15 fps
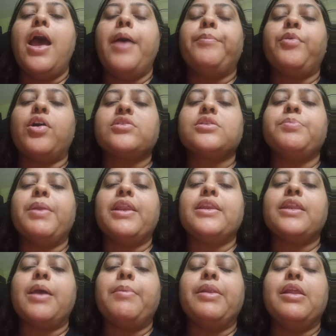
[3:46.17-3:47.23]
approximately
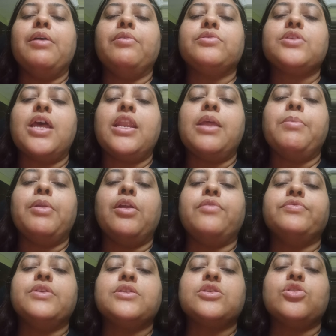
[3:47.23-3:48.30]
10 ml
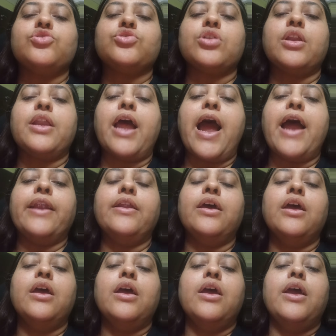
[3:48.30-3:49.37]
of the solution, and add
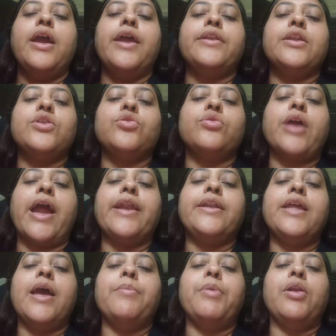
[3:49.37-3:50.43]
it into
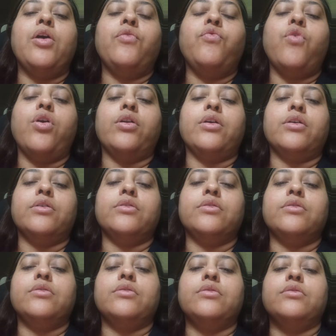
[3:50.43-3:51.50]
90 ml of water.
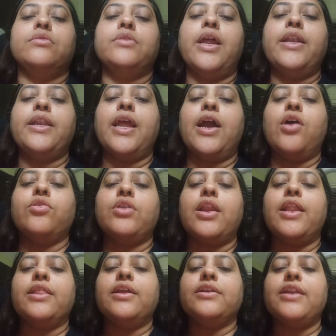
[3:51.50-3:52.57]
Then take out
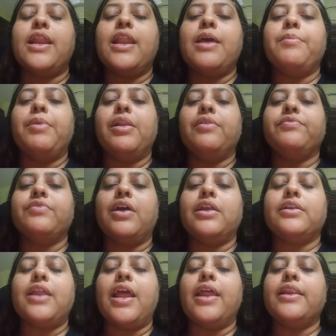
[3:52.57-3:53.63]
another 10 ml of
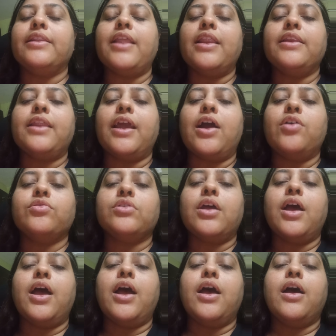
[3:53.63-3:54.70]
and then take out
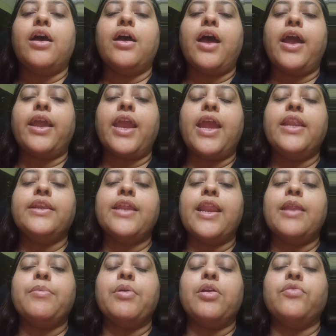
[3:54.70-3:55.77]
again 10
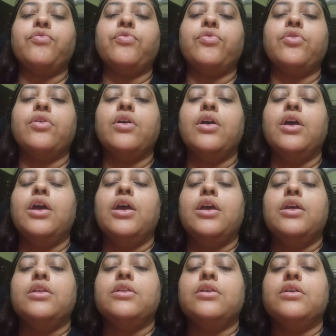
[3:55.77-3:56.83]
ml
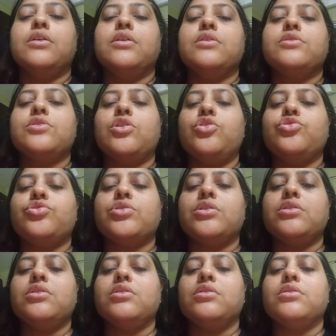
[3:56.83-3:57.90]
of
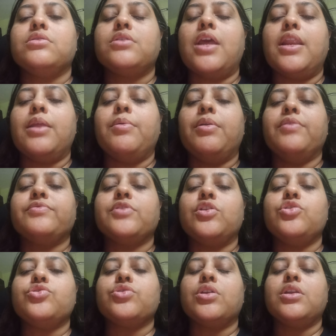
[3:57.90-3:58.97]
solution, 10 ml of
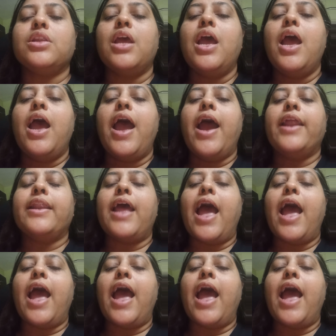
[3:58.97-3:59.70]
solution, and